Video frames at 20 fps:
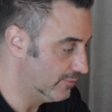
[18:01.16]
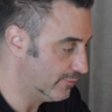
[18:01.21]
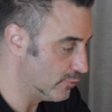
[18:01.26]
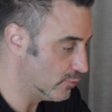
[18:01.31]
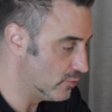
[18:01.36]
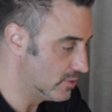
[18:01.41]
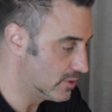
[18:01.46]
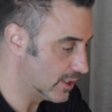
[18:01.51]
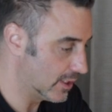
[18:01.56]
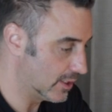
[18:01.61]

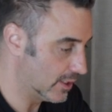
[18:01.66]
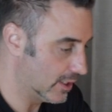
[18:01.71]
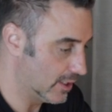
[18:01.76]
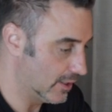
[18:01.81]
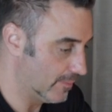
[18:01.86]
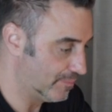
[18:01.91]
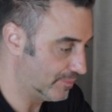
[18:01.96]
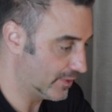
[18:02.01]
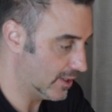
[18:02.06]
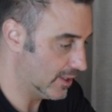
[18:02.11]
foods, and
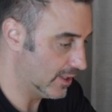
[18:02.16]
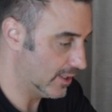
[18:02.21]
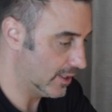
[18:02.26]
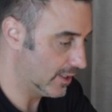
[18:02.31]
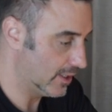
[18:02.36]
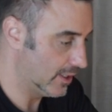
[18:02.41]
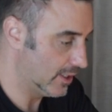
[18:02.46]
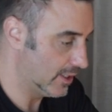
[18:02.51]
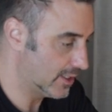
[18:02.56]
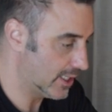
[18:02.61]

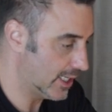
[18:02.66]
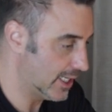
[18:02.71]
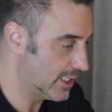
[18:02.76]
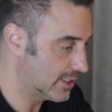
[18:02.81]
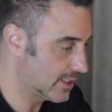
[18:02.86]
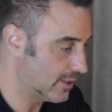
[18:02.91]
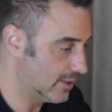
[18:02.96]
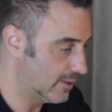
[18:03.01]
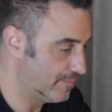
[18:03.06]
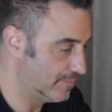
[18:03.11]
it
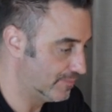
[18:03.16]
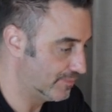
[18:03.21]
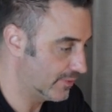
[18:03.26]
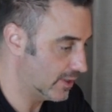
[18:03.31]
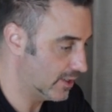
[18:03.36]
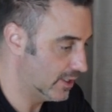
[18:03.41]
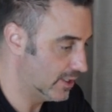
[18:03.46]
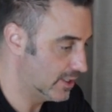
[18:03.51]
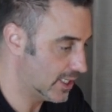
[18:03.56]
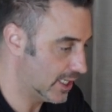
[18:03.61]
takes
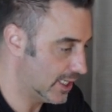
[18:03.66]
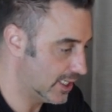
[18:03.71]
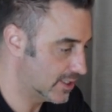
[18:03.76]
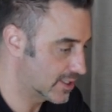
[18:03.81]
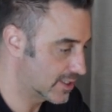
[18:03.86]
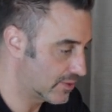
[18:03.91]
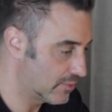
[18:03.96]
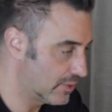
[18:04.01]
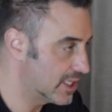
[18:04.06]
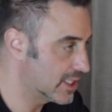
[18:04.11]

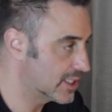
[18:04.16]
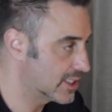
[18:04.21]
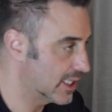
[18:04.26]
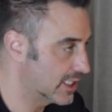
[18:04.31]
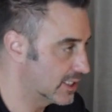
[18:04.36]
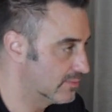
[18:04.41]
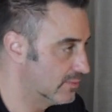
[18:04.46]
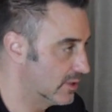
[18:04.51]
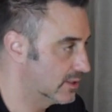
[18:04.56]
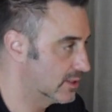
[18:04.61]
3 to
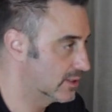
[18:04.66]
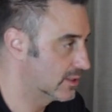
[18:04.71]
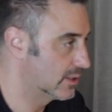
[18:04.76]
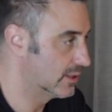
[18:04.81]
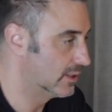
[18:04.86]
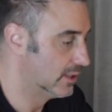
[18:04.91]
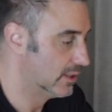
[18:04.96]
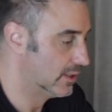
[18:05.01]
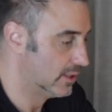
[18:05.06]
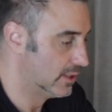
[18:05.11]
6 months
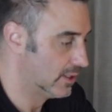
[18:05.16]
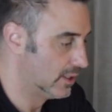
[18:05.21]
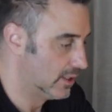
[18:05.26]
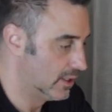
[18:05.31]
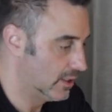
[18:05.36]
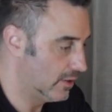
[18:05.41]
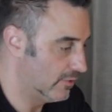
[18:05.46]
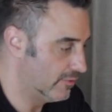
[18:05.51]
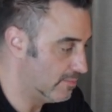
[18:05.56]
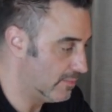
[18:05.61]

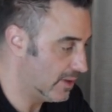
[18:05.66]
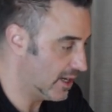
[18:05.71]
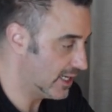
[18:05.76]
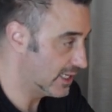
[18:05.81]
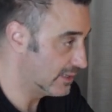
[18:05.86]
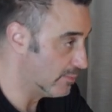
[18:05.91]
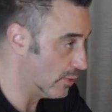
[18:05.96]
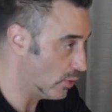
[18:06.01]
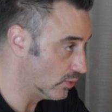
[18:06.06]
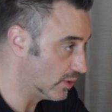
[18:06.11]
of
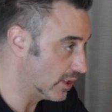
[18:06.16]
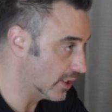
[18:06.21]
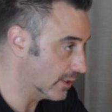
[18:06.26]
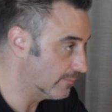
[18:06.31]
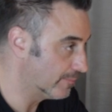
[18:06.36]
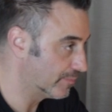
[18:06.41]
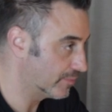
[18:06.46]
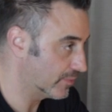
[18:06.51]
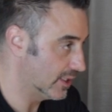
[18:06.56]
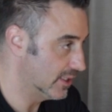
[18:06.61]
mind molding
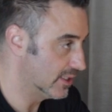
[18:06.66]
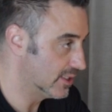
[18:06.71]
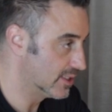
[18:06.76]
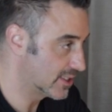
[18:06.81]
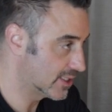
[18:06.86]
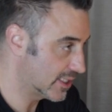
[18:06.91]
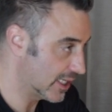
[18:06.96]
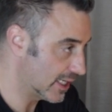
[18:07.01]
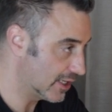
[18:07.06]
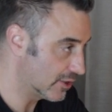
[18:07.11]
and
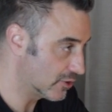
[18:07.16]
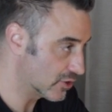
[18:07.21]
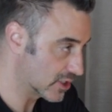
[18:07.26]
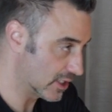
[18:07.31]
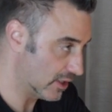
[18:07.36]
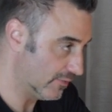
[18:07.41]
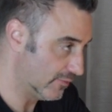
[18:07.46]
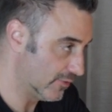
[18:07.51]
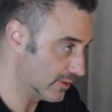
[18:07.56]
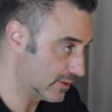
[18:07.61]
setting
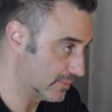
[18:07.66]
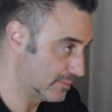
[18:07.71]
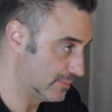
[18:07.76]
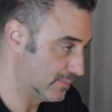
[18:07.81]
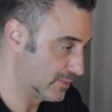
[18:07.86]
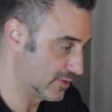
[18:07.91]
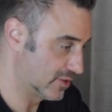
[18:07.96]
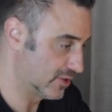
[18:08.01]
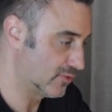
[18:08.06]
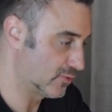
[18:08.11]
yourself up
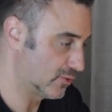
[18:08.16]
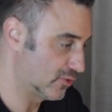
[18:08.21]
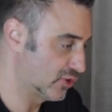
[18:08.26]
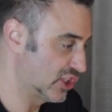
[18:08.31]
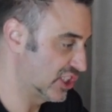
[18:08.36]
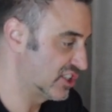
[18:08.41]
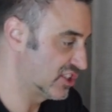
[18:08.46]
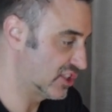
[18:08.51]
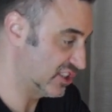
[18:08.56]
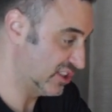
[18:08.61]

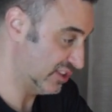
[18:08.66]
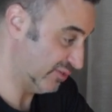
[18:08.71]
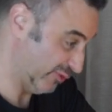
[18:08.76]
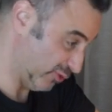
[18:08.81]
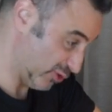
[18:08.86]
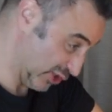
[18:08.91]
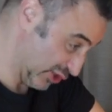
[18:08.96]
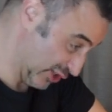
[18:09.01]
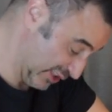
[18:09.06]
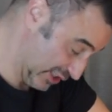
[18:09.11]

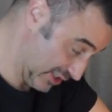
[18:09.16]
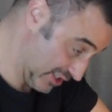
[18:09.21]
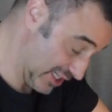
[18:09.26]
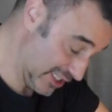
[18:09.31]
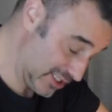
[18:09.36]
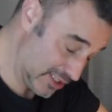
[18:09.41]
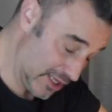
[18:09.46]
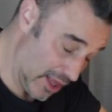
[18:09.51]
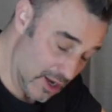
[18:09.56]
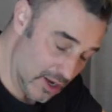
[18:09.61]
for
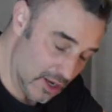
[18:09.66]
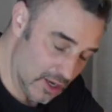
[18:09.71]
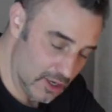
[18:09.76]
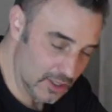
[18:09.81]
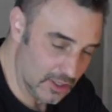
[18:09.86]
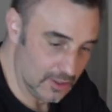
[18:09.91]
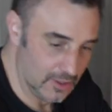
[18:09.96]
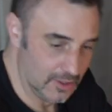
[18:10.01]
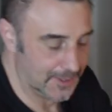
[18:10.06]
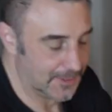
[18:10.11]
success.
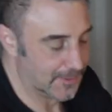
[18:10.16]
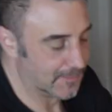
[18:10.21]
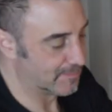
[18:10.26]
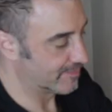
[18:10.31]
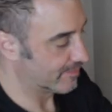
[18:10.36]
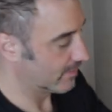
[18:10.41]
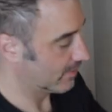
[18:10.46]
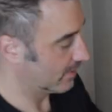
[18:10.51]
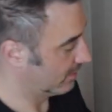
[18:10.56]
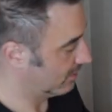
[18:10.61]

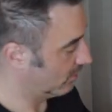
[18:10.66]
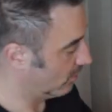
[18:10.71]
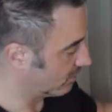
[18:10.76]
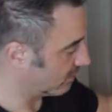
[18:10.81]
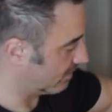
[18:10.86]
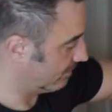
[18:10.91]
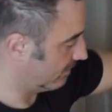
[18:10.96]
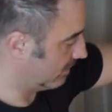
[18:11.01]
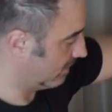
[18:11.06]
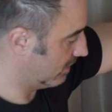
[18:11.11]

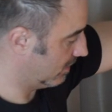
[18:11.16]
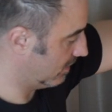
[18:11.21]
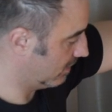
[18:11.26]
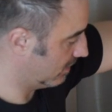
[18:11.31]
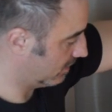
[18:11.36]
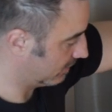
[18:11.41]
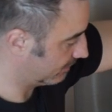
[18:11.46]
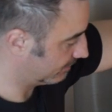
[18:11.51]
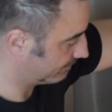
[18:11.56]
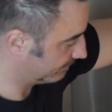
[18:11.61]
Hold
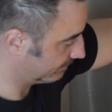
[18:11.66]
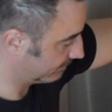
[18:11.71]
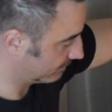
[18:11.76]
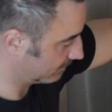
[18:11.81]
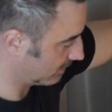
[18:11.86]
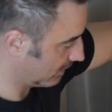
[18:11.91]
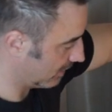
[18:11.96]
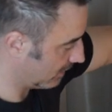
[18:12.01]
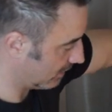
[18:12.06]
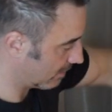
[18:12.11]
on.
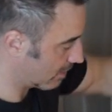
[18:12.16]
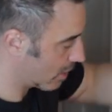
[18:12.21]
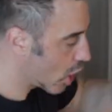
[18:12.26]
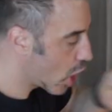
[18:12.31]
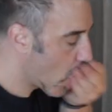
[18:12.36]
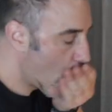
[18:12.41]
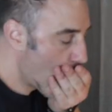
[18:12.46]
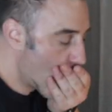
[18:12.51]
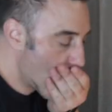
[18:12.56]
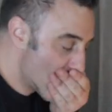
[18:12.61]

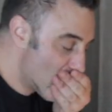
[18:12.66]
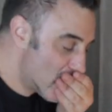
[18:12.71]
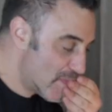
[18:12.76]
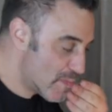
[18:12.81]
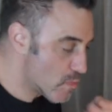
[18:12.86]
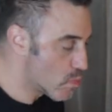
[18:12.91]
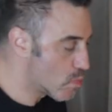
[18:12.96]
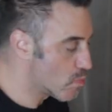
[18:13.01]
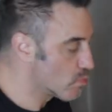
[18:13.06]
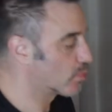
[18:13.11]

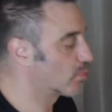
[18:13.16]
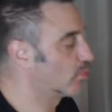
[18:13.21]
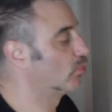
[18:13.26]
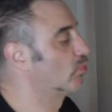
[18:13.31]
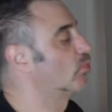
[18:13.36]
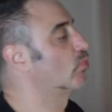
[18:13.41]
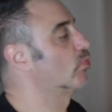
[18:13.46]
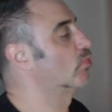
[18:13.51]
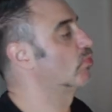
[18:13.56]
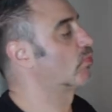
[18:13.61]
You
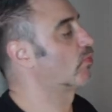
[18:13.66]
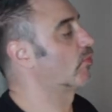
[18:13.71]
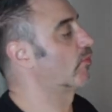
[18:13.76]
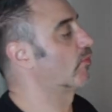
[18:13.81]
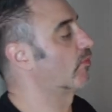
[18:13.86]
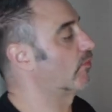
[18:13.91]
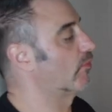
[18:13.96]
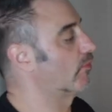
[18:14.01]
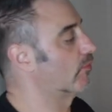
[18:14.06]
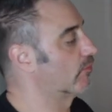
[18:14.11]
wanna go
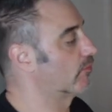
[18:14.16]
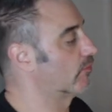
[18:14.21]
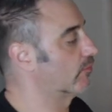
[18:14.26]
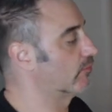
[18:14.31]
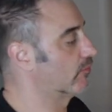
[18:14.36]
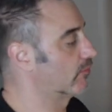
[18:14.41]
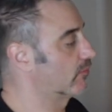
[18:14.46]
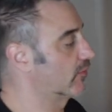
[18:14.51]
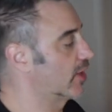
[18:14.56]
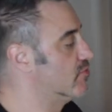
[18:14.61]
to the
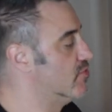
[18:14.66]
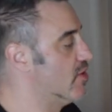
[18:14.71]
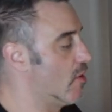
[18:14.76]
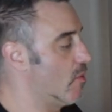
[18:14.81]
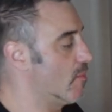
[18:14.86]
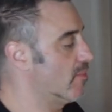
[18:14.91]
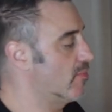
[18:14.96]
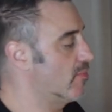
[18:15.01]
cheese? No.